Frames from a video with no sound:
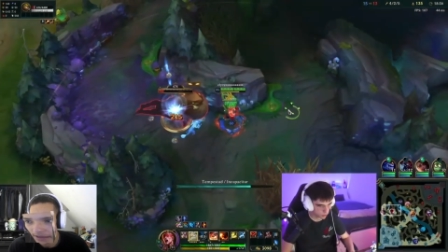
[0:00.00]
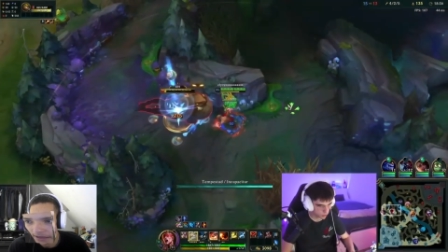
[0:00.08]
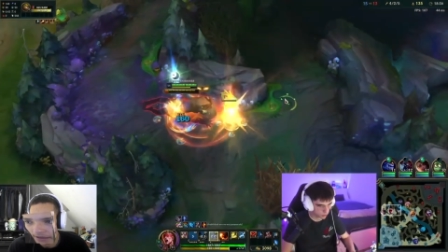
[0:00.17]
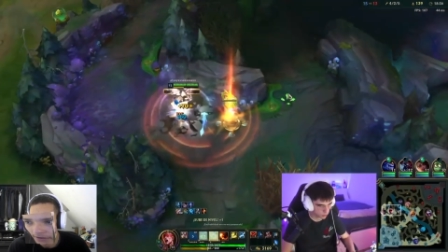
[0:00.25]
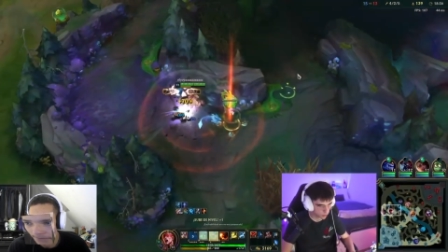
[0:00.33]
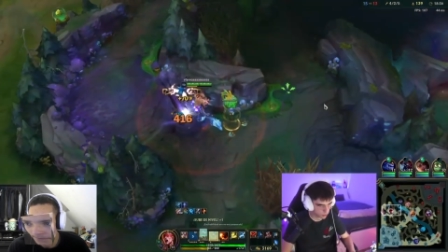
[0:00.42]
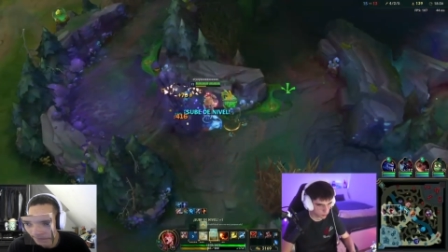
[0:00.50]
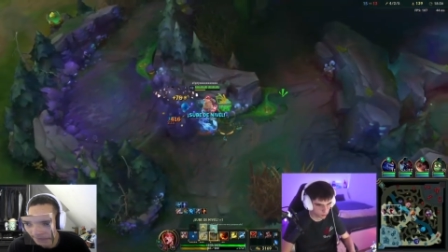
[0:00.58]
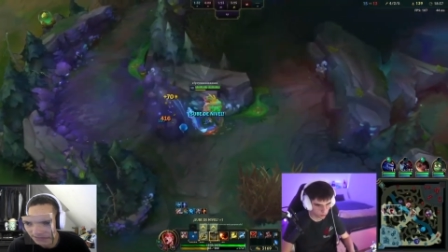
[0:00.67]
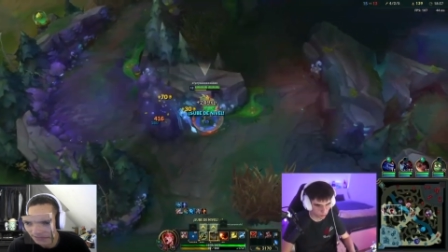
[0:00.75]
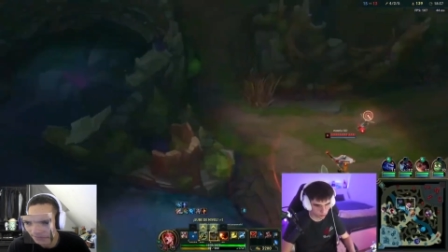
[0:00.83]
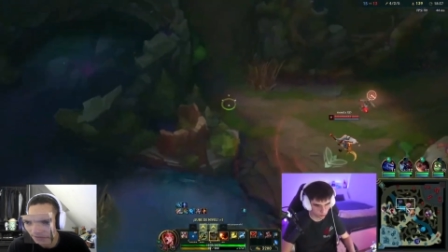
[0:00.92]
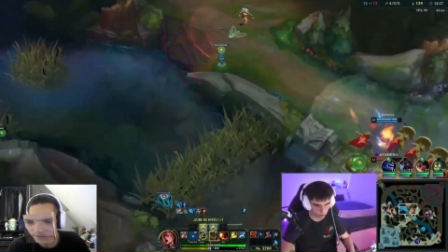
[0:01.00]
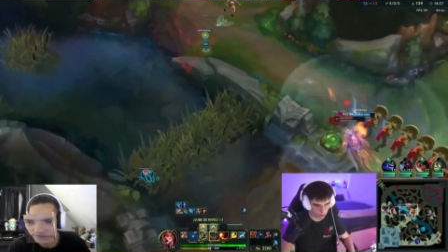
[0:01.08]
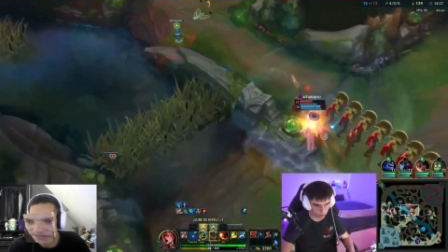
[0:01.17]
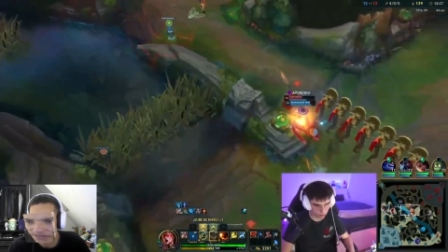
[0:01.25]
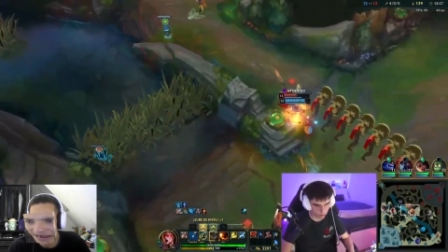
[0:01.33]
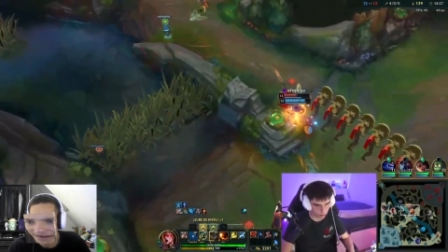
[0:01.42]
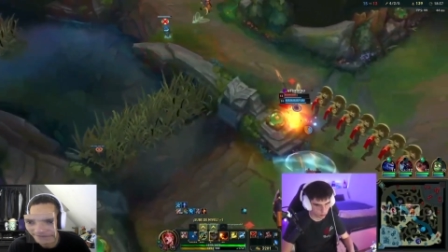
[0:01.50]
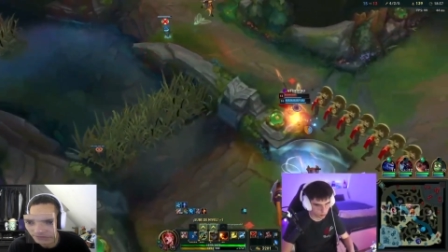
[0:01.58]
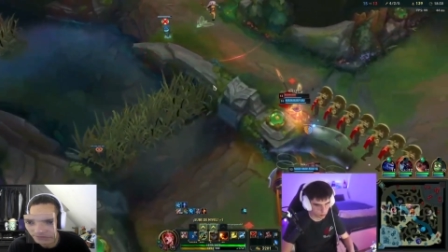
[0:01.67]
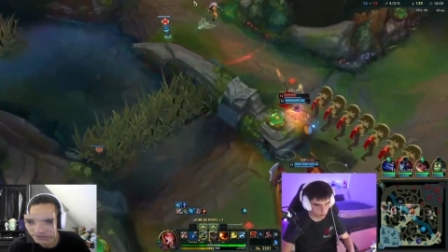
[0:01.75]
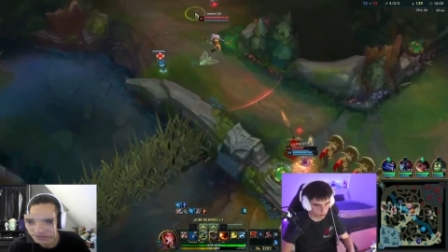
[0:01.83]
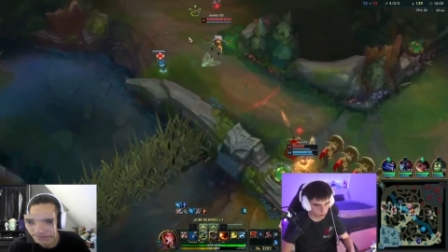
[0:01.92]
Um, something you just have
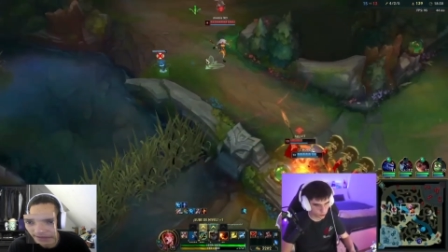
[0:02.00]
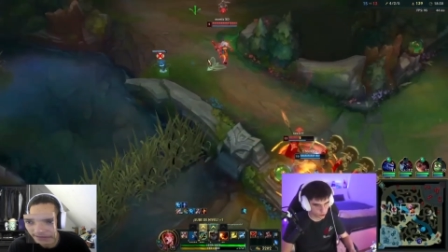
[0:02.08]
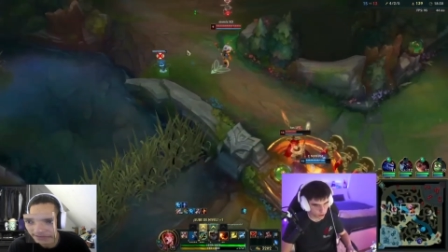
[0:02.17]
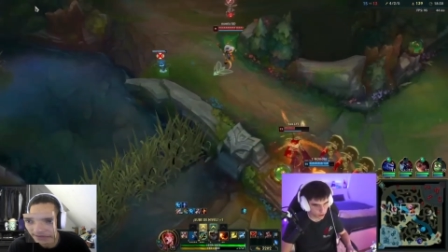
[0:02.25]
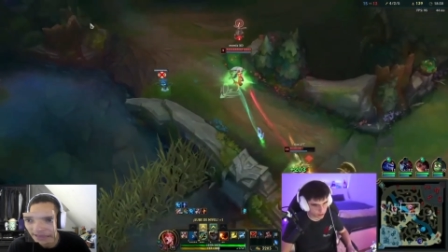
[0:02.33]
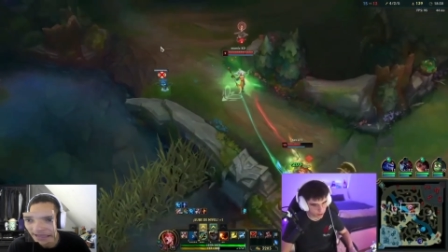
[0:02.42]
to respect.